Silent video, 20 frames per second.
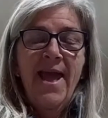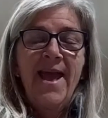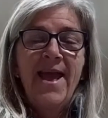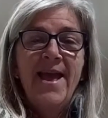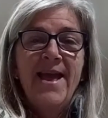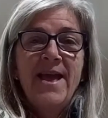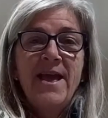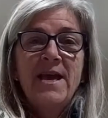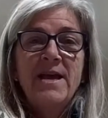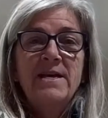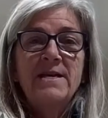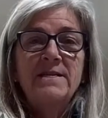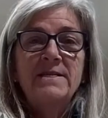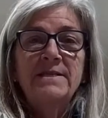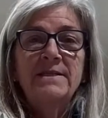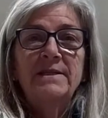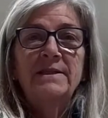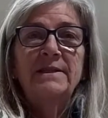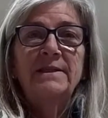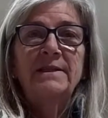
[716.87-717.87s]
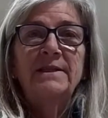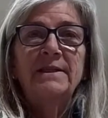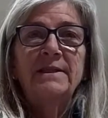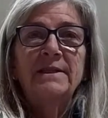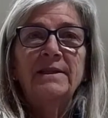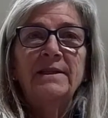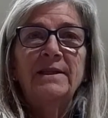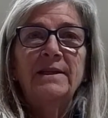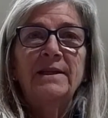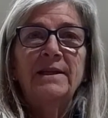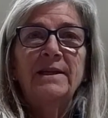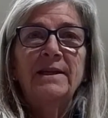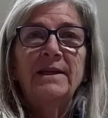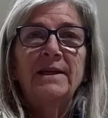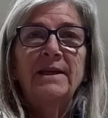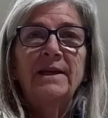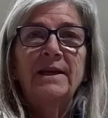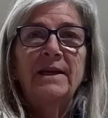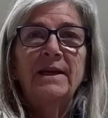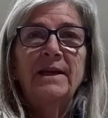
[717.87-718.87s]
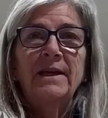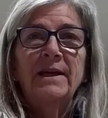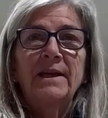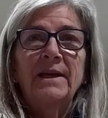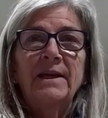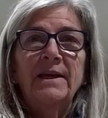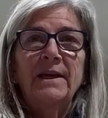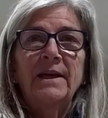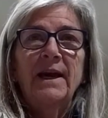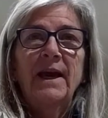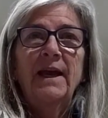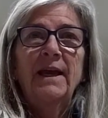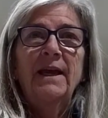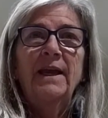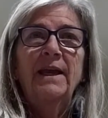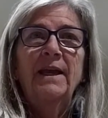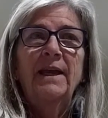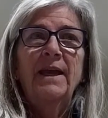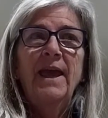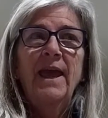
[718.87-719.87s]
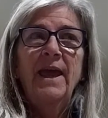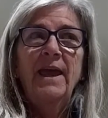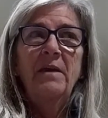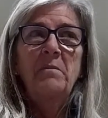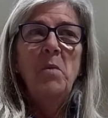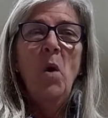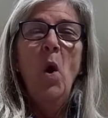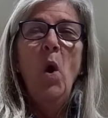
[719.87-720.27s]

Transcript: and I came